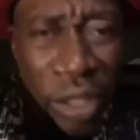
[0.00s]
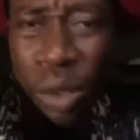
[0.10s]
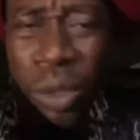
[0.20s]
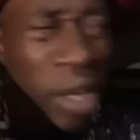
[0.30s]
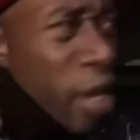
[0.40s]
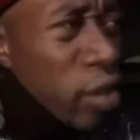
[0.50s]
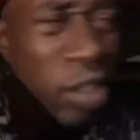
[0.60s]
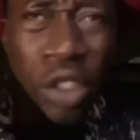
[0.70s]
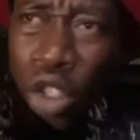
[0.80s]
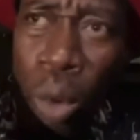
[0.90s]
rented? What the hell
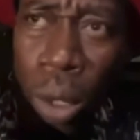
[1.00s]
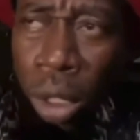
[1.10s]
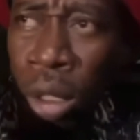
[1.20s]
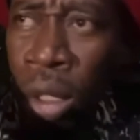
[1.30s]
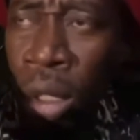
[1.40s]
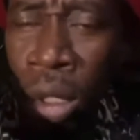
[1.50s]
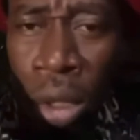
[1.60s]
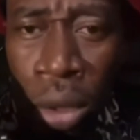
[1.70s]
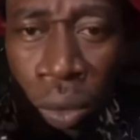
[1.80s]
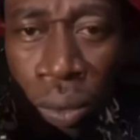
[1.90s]
is he doing?
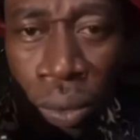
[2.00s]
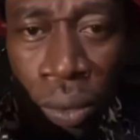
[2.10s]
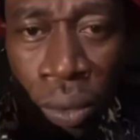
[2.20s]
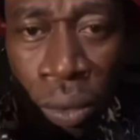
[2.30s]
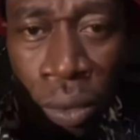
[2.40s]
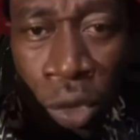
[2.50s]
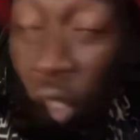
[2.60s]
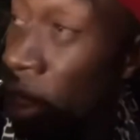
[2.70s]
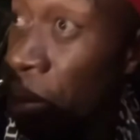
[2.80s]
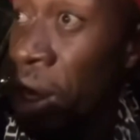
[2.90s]

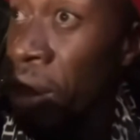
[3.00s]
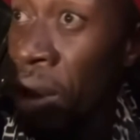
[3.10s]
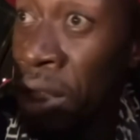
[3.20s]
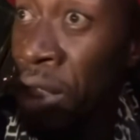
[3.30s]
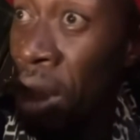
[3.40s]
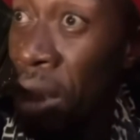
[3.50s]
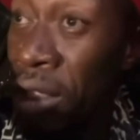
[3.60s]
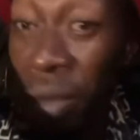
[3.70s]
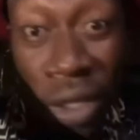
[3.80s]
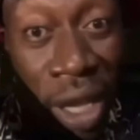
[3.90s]
Shit, I'm renting all these
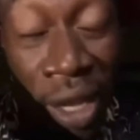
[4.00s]
cars every